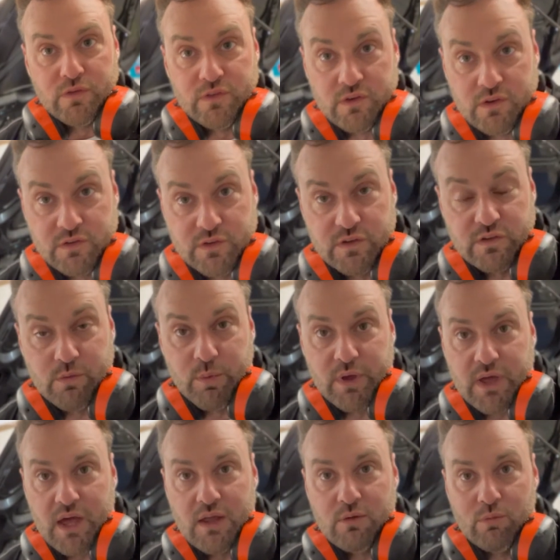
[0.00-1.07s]
the system
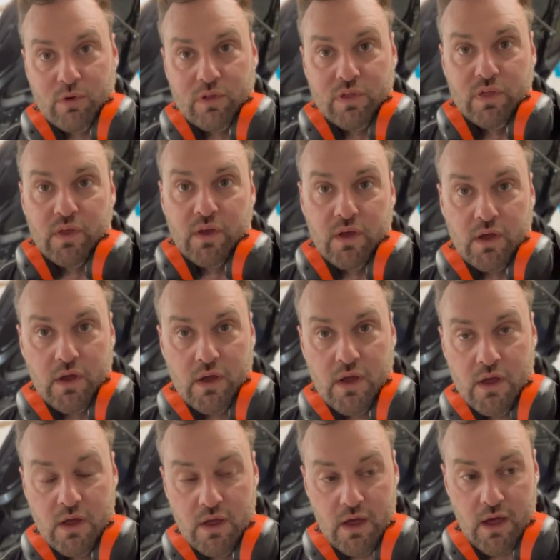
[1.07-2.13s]
again with the
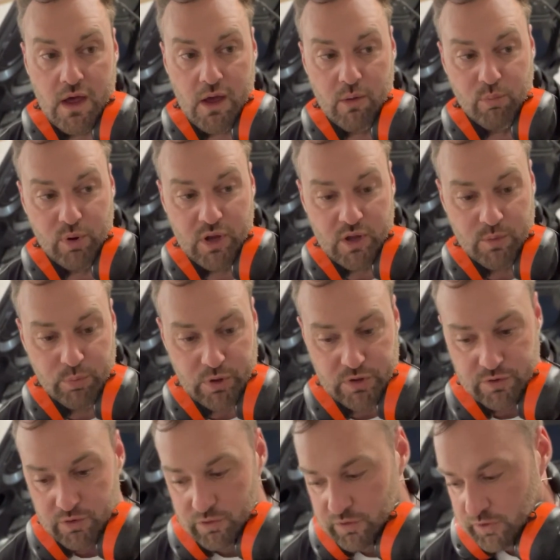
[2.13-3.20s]
brake
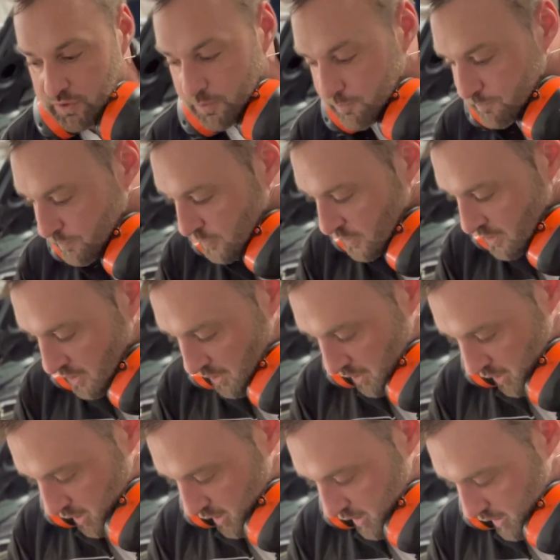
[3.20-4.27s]
bleeder, the
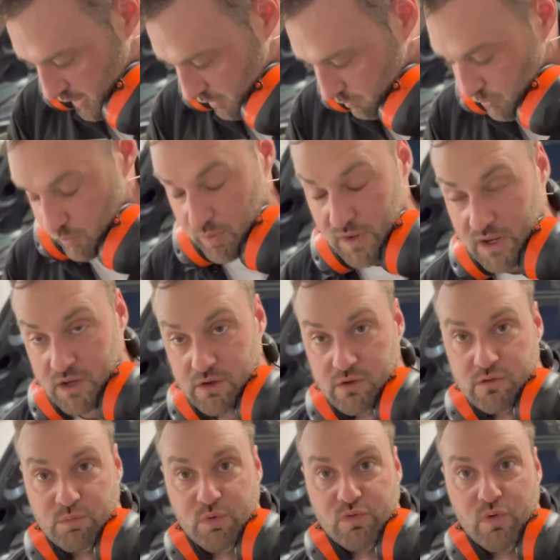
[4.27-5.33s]
one that I
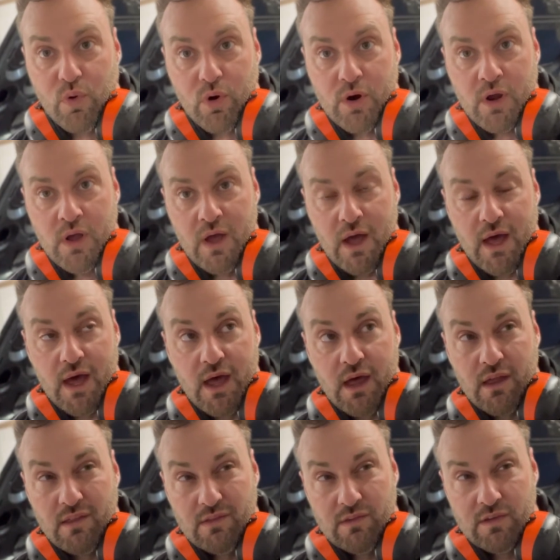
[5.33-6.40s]
used before,
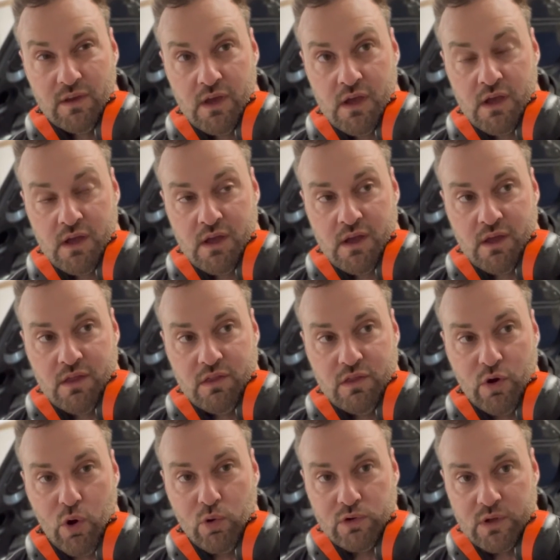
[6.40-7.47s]
and
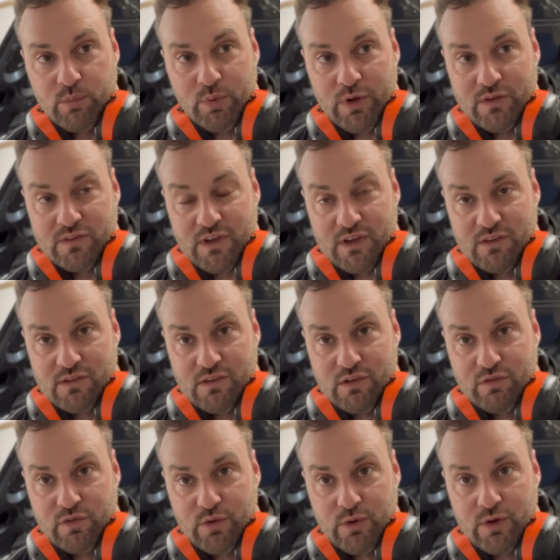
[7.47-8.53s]
the only place I can see
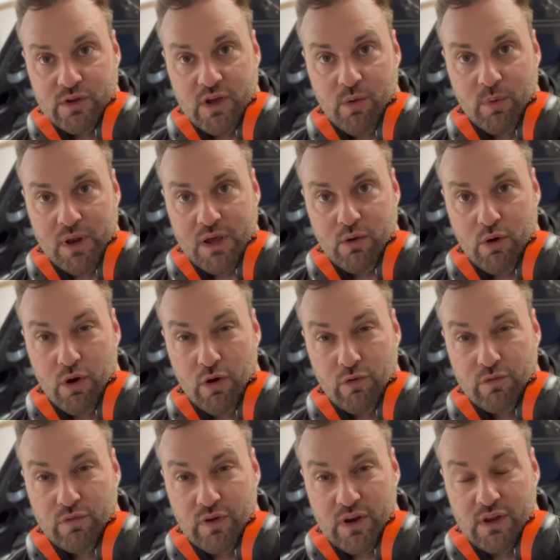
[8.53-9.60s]
fluid coming out
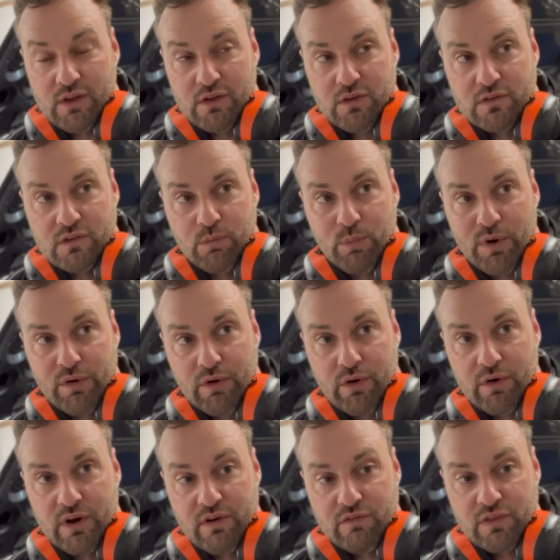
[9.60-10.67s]
of, and I used the
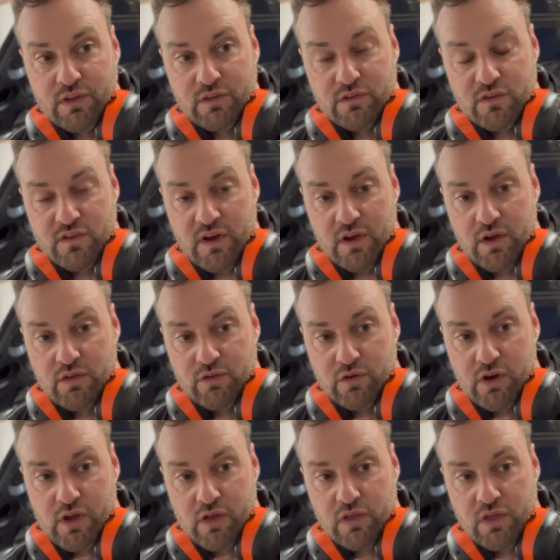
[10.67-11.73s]
mirror and everything to check
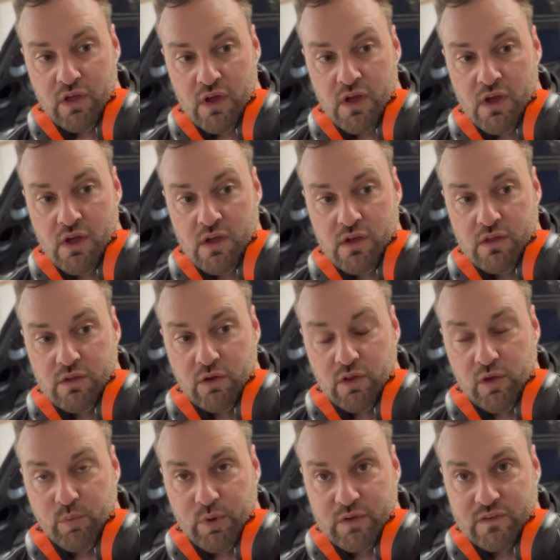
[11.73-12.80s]
underneath, the
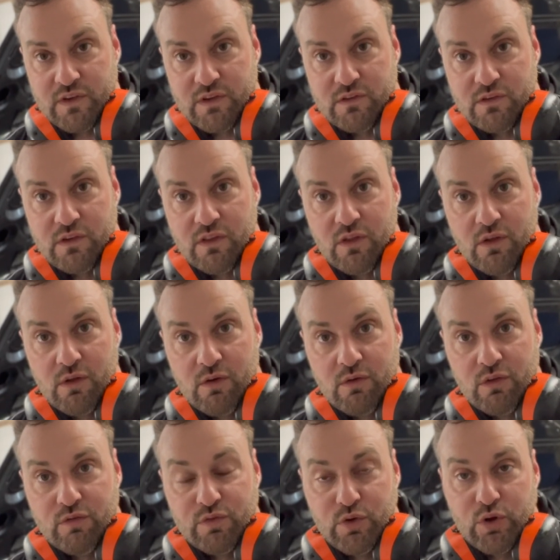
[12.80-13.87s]
only place I could see
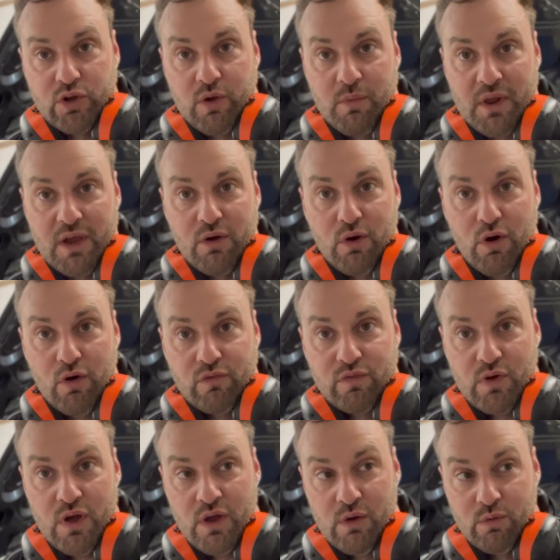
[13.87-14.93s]
the fluid coming out
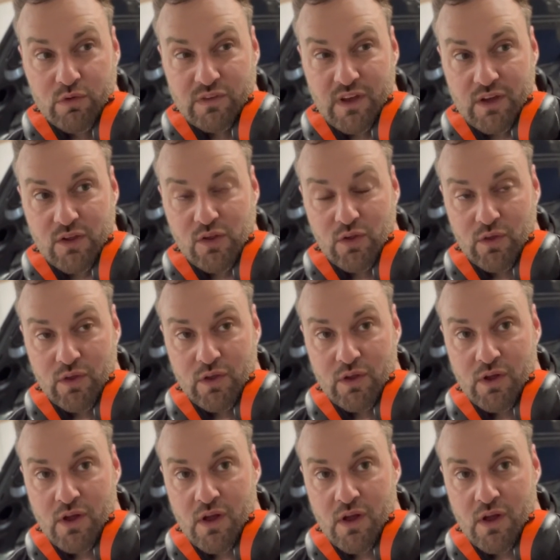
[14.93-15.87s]
of was actually